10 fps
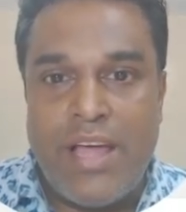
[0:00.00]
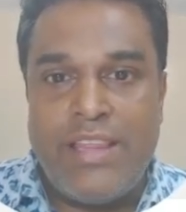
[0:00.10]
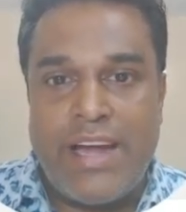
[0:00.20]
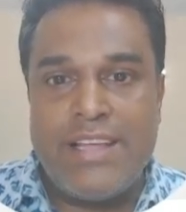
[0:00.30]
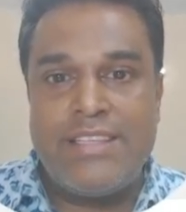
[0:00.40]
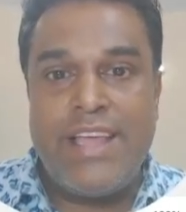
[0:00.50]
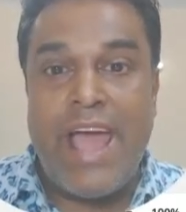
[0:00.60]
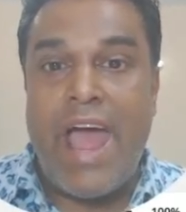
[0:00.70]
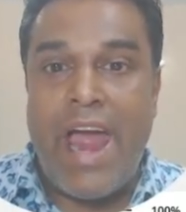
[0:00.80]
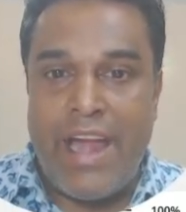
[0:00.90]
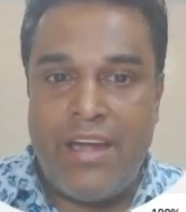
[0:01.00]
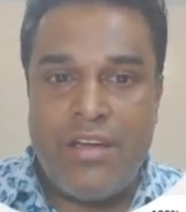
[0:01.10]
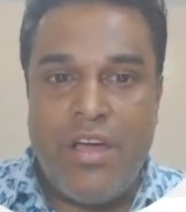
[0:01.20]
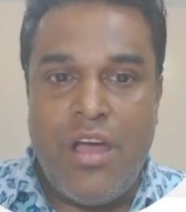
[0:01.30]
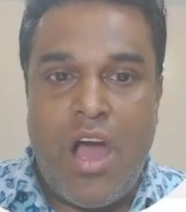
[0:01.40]
That is the and,
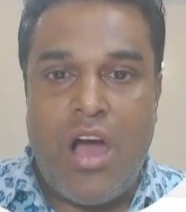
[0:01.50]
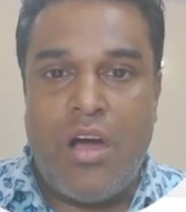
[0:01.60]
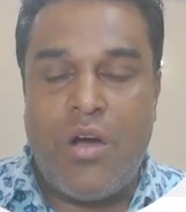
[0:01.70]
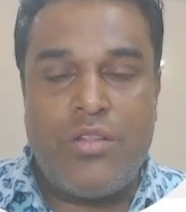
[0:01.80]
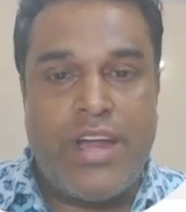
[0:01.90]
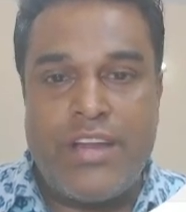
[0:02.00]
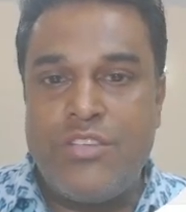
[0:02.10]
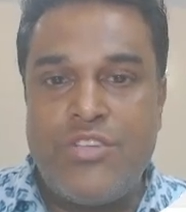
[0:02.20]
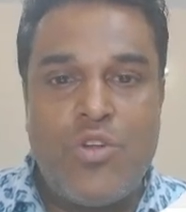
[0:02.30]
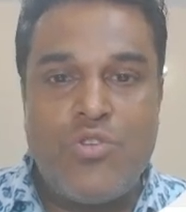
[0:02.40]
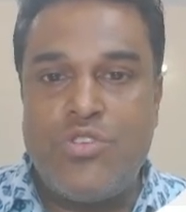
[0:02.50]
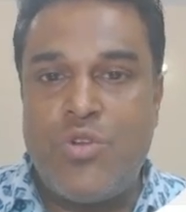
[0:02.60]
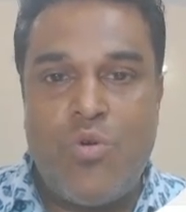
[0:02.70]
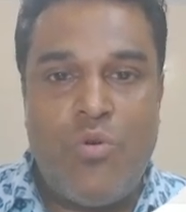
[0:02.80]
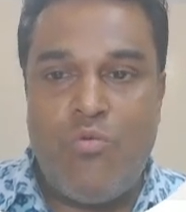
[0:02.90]
that is 0, 0,